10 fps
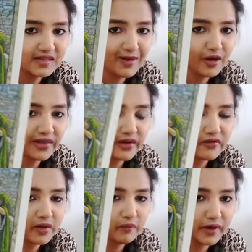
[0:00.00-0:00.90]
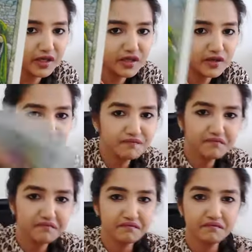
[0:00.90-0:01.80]
is blowing the trumpet.
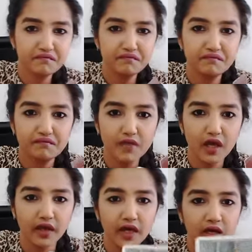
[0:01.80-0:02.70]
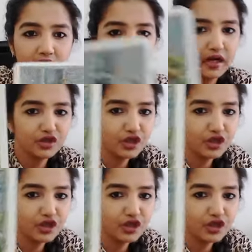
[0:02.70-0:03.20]
Okay, a